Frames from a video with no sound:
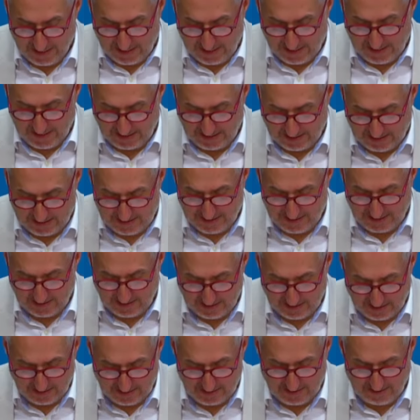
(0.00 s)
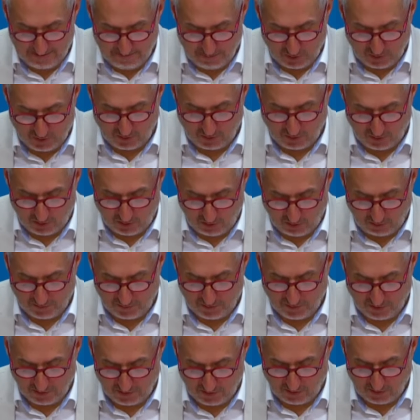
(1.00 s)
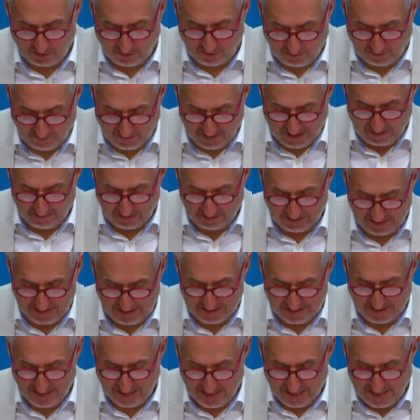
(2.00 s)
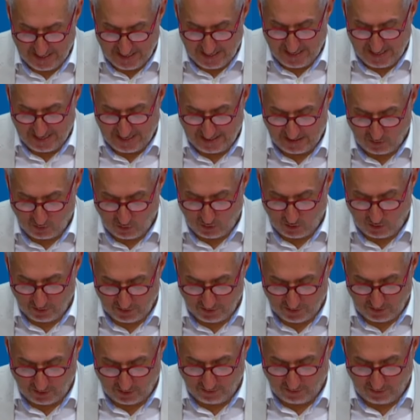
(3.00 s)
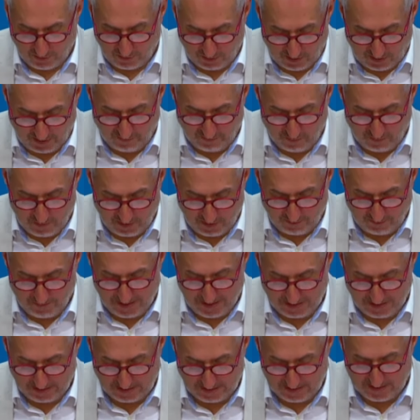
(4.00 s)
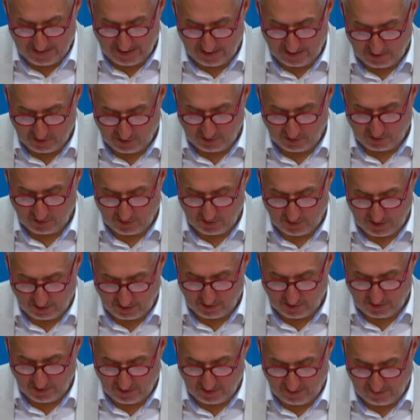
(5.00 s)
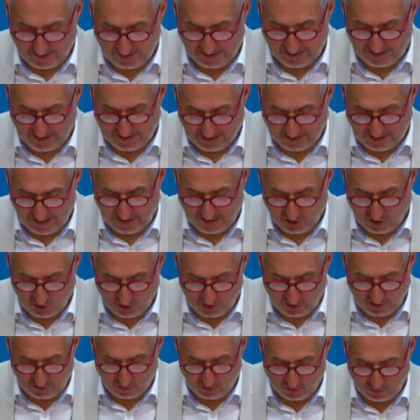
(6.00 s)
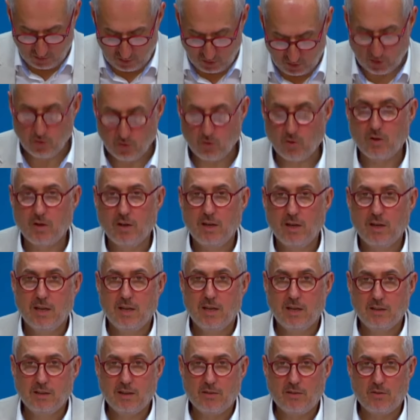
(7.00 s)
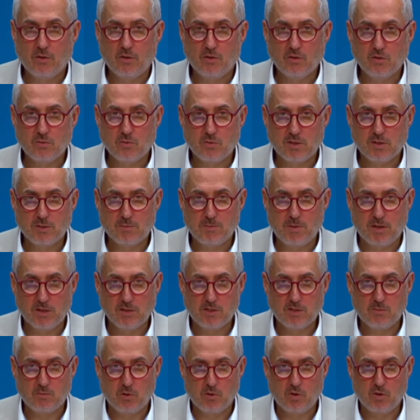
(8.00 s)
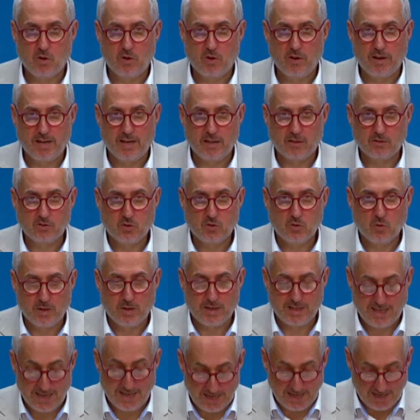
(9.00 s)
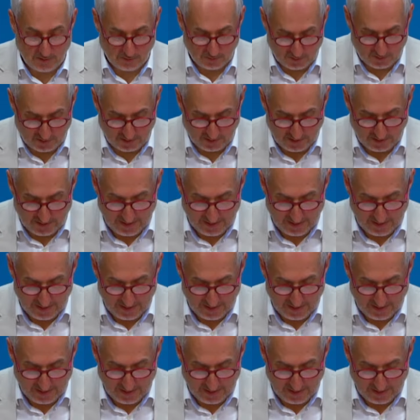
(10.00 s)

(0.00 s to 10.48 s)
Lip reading: He extends his deepest condolences to the families and calls on the government of Pakistan to conduct an investigation and to ensure that those responsible are held to account.